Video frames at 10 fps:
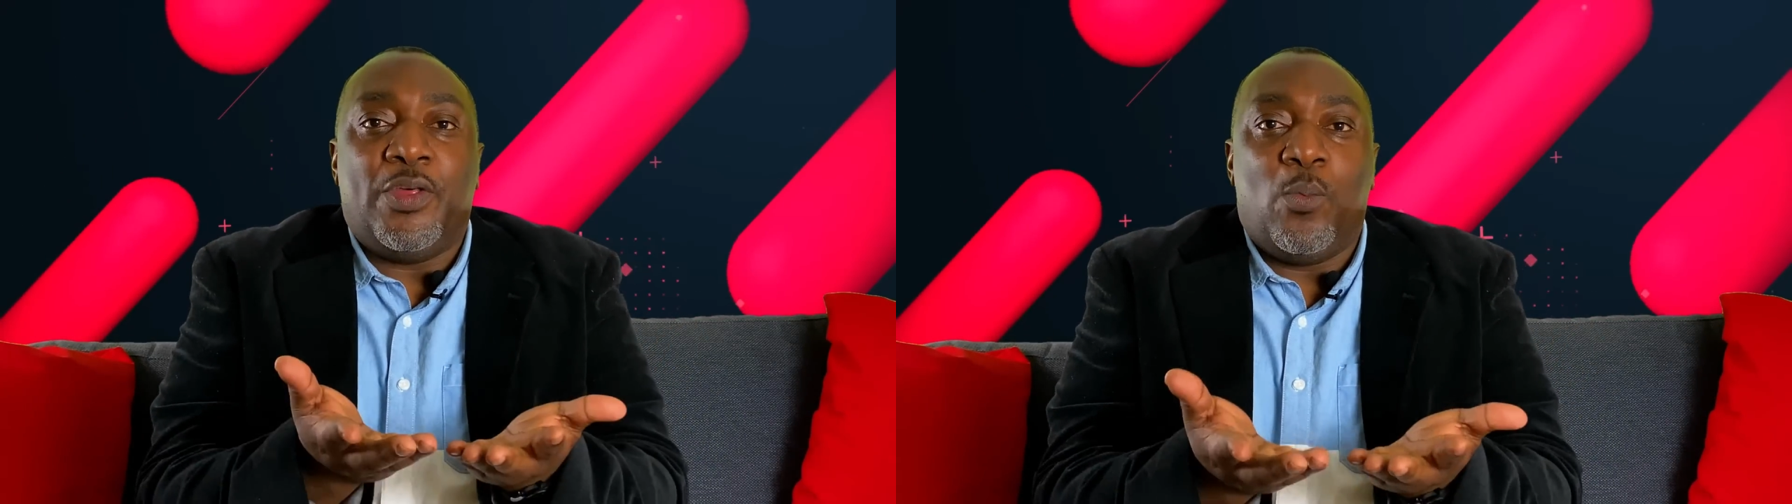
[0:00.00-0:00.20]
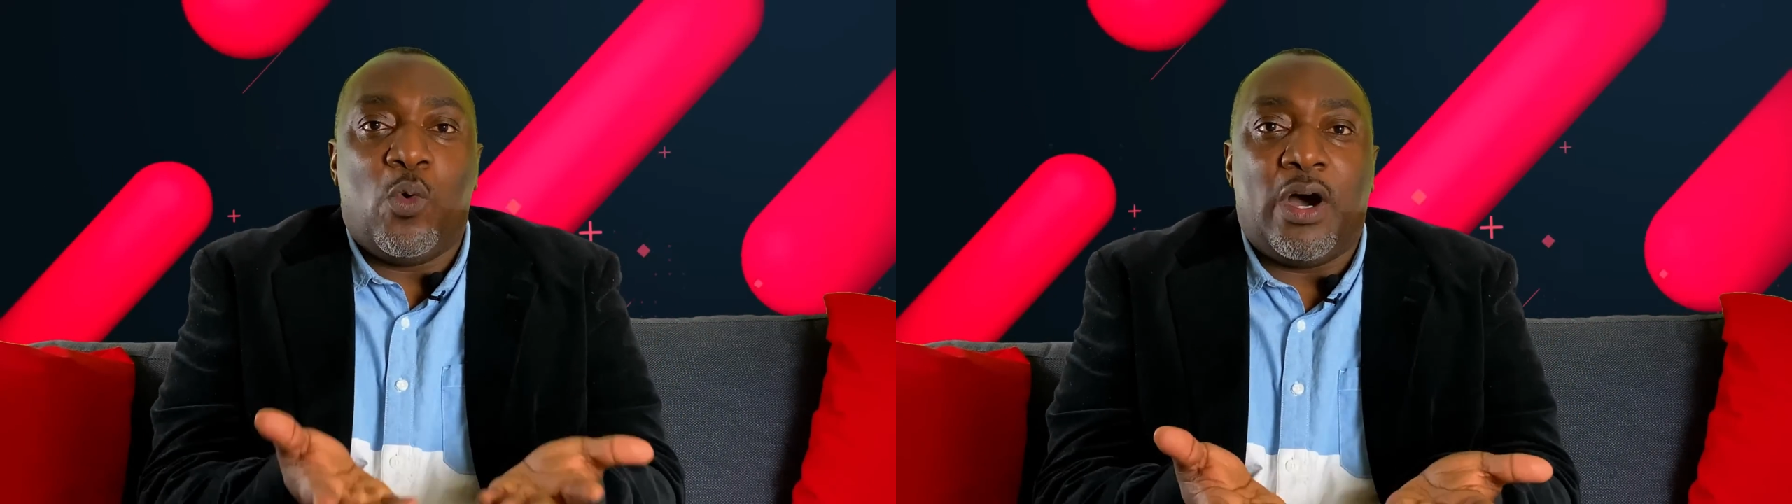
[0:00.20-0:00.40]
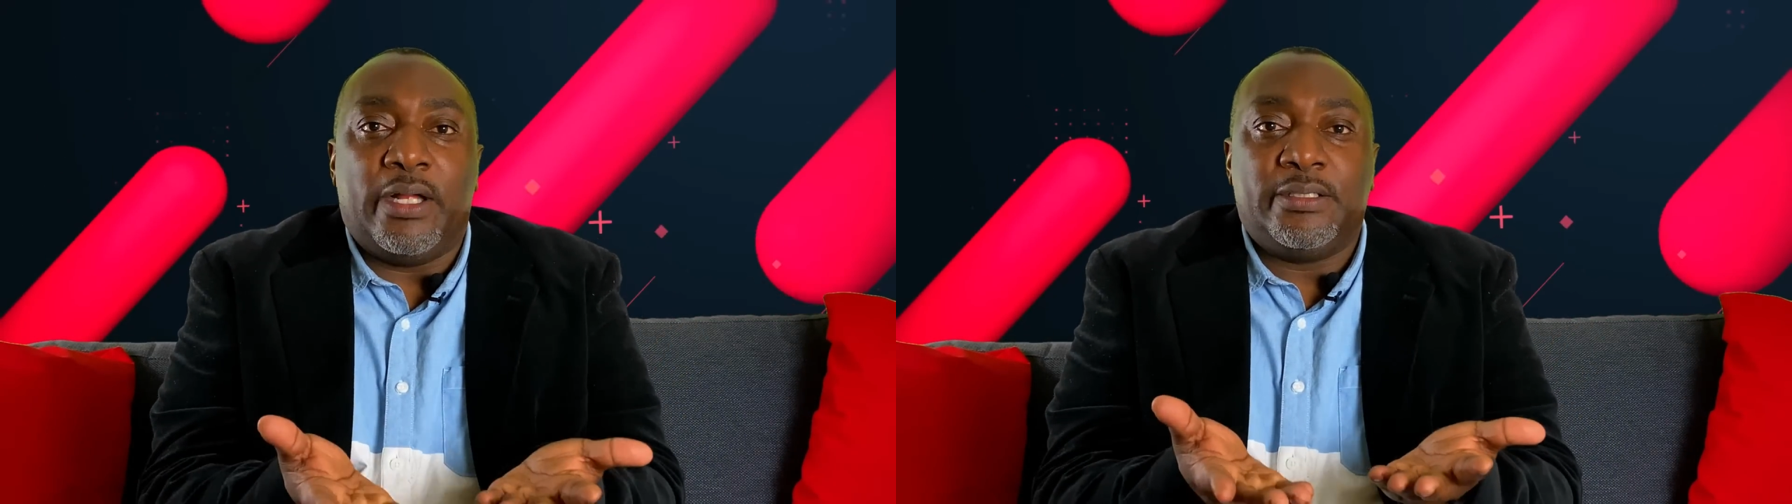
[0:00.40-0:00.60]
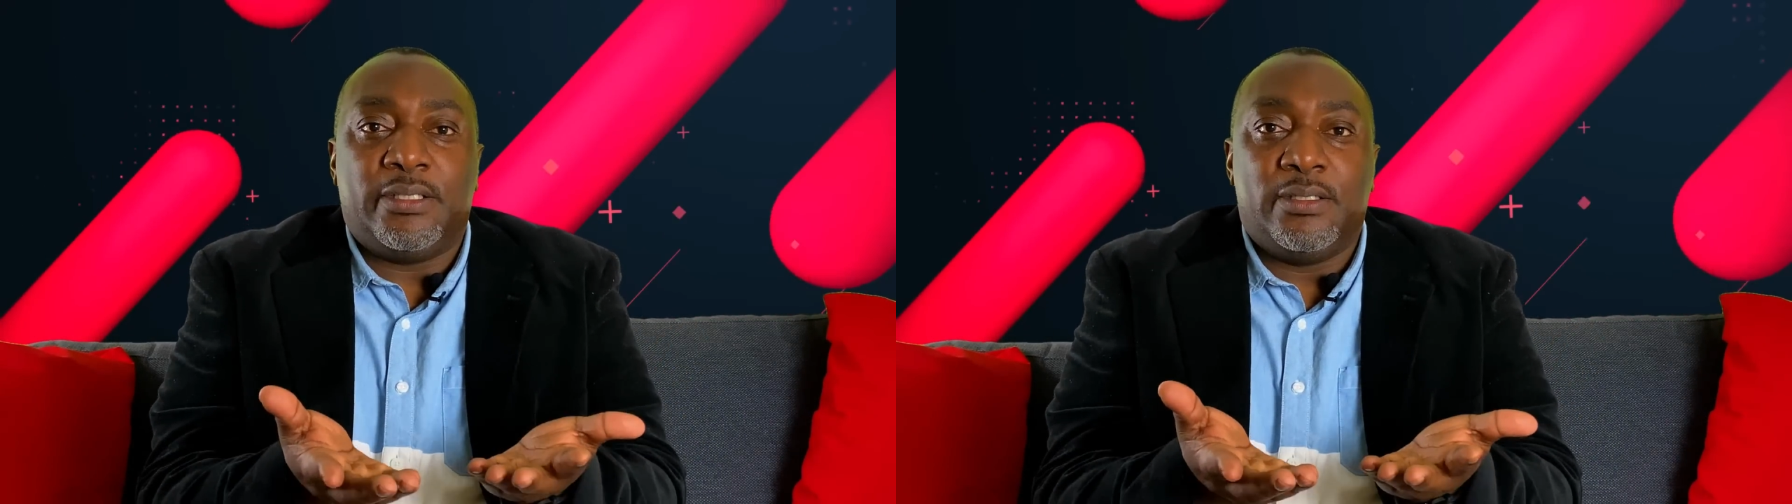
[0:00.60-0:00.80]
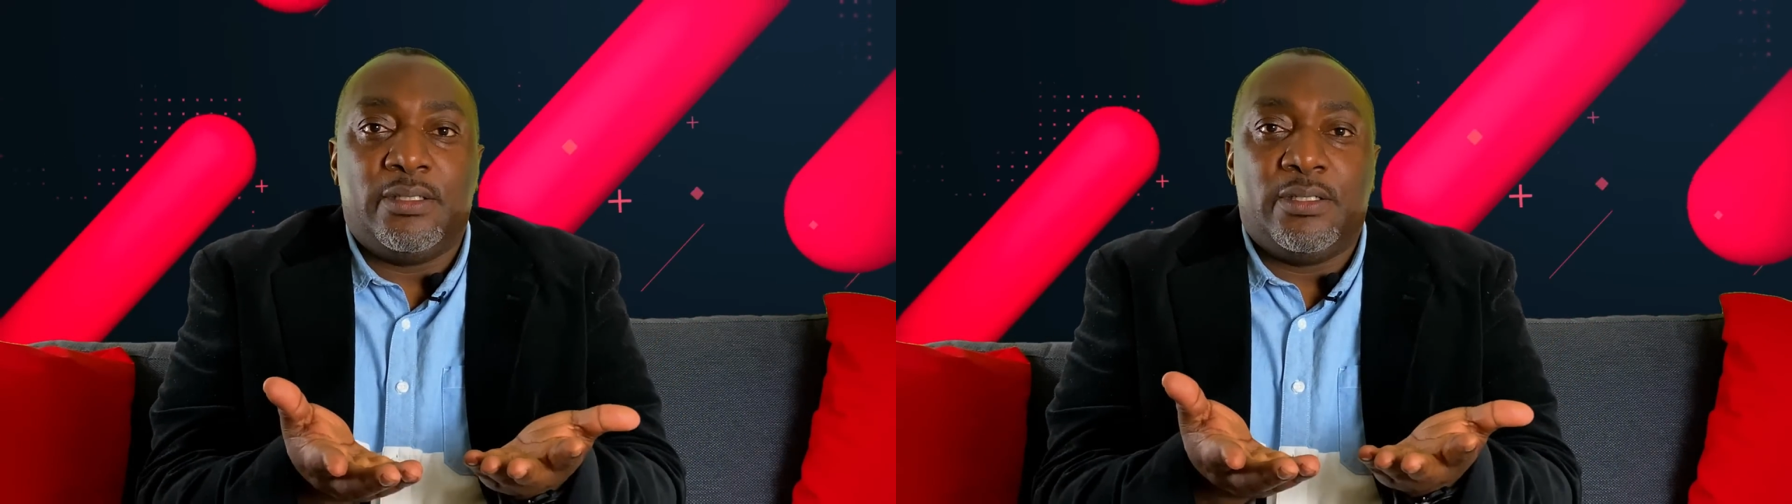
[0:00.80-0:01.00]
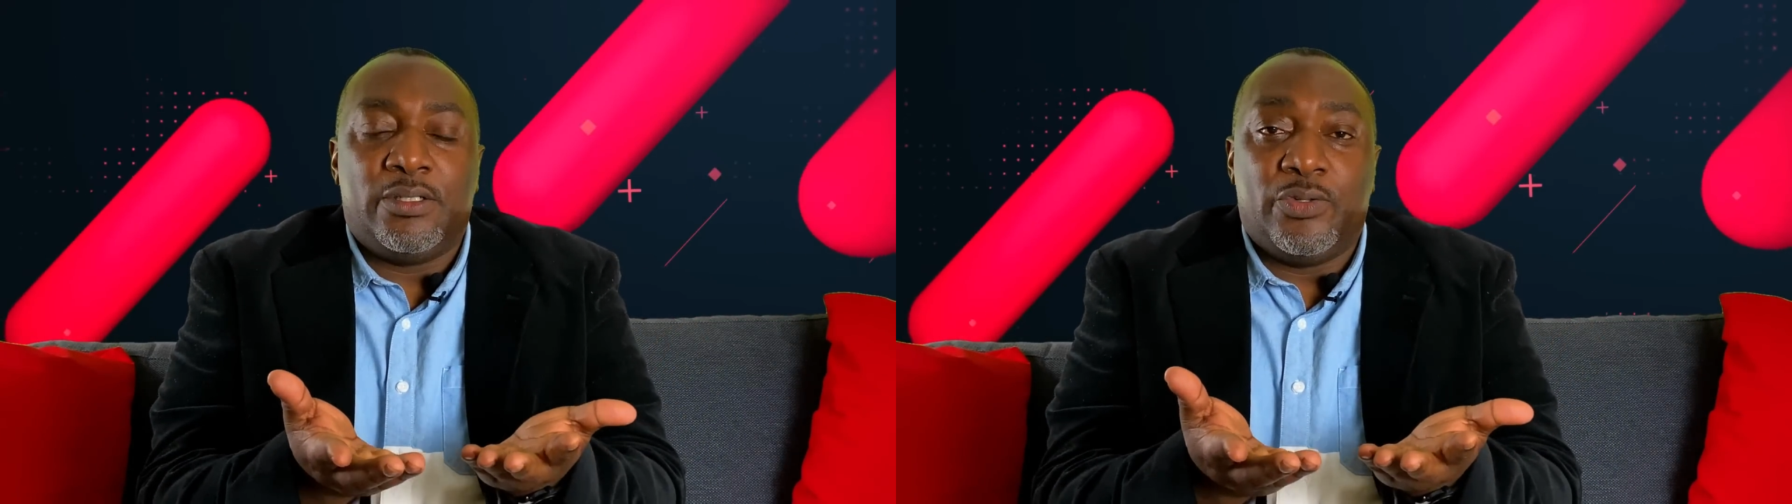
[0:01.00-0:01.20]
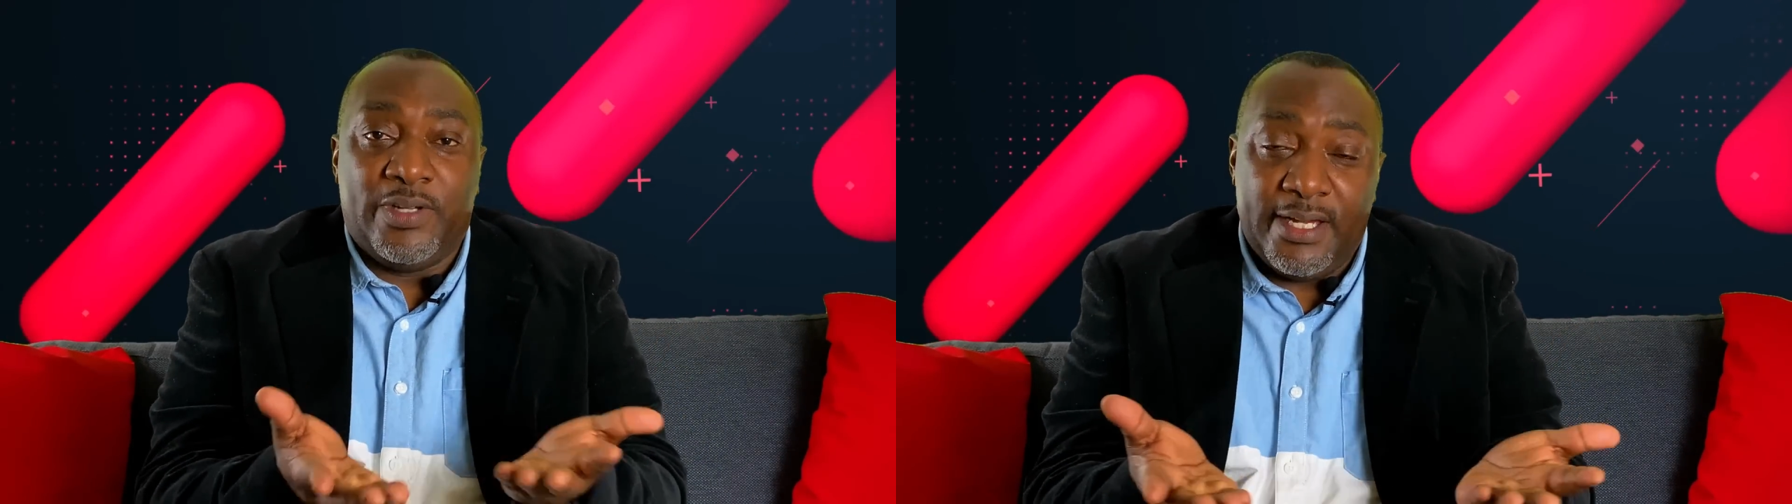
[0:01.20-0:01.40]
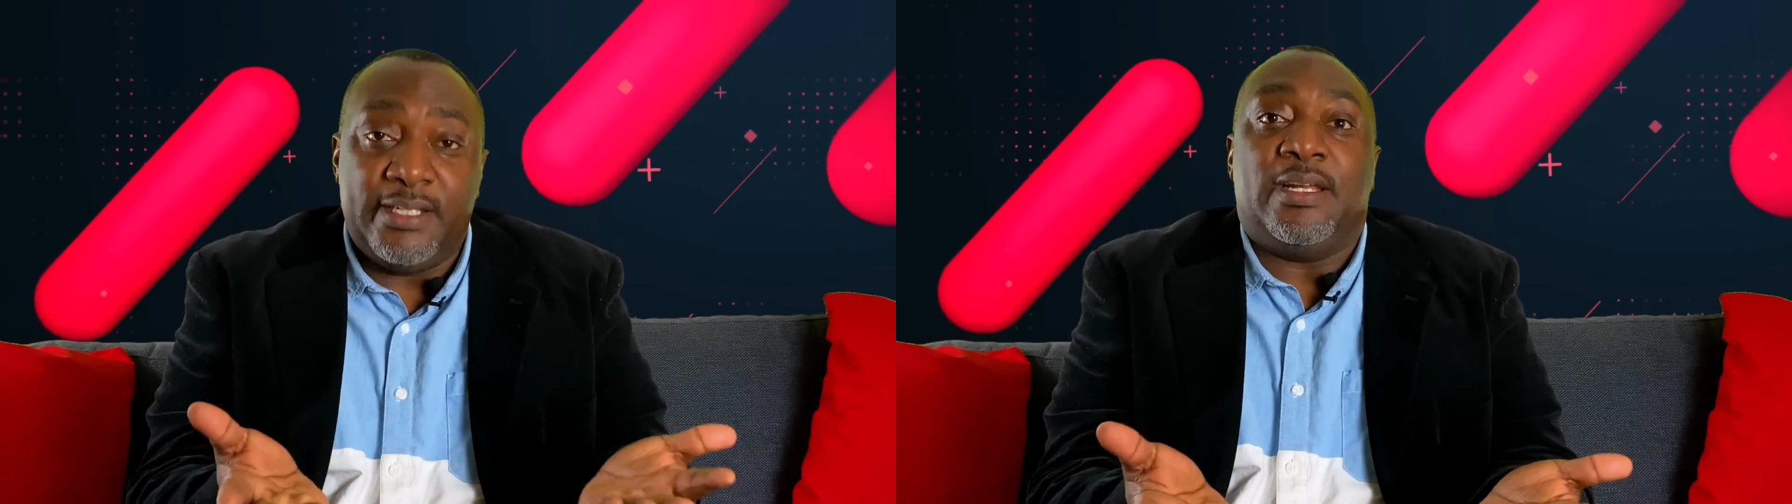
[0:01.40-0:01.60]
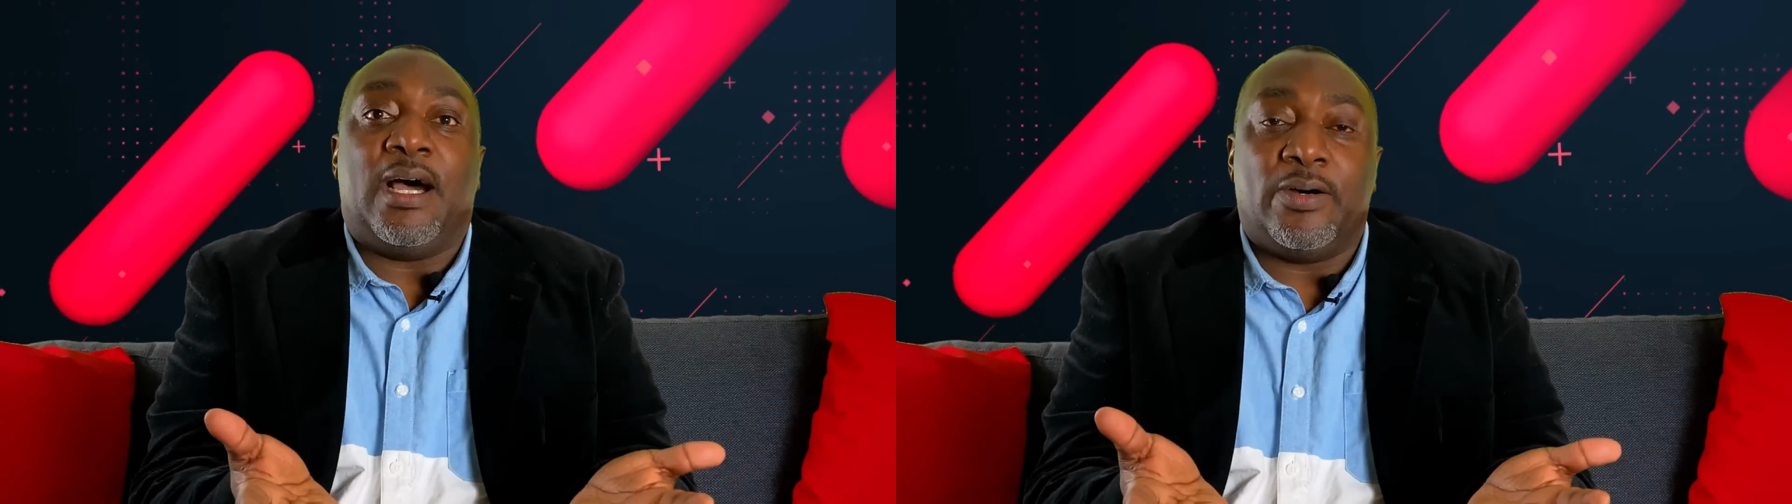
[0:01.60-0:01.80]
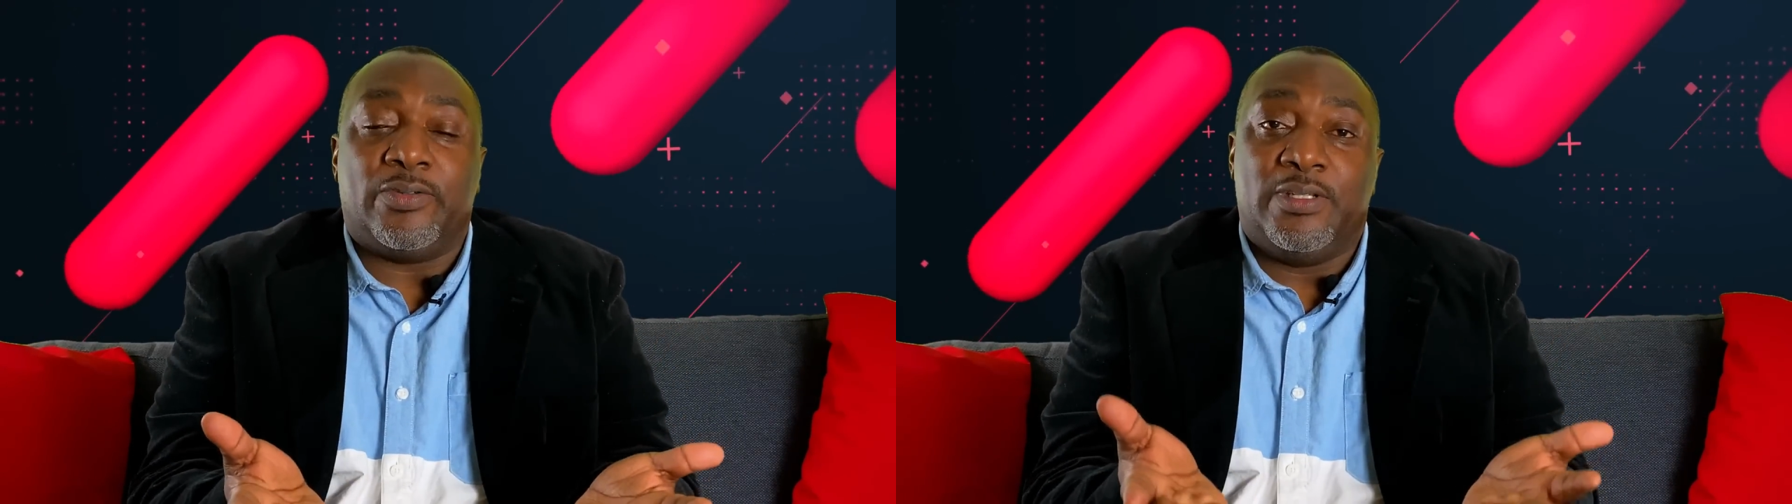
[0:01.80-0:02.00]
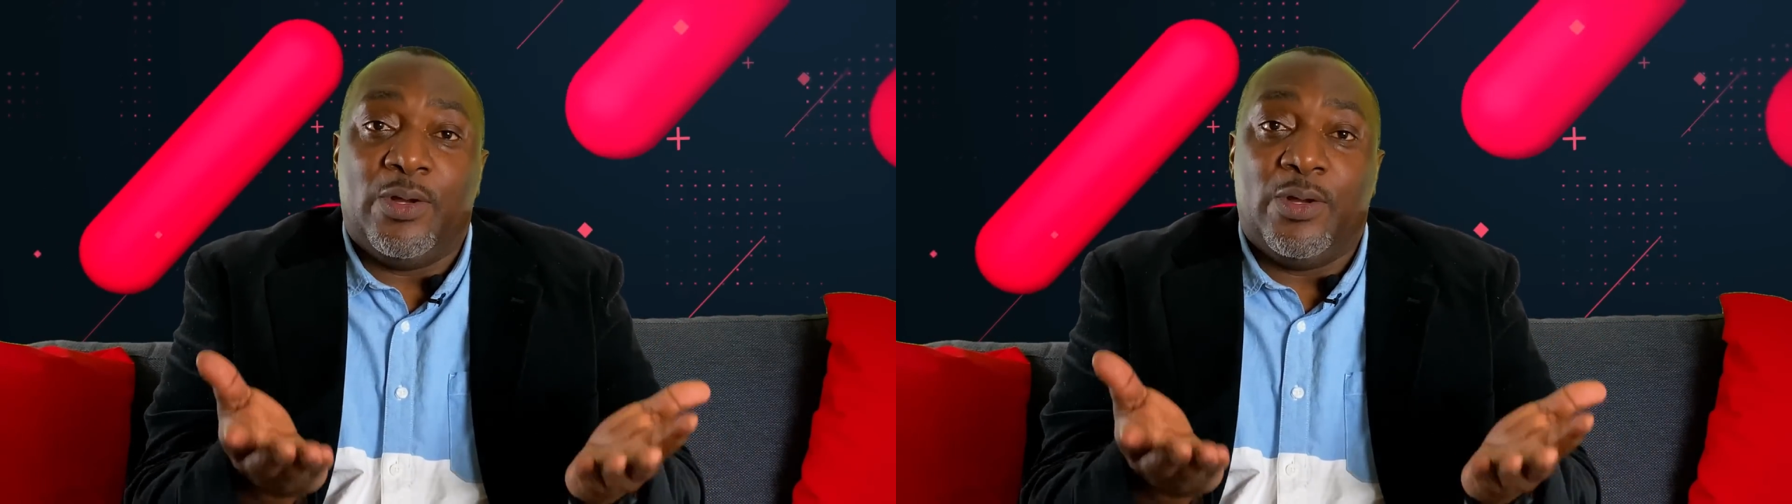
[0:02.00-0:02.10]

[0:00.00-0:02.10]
they want to get it out.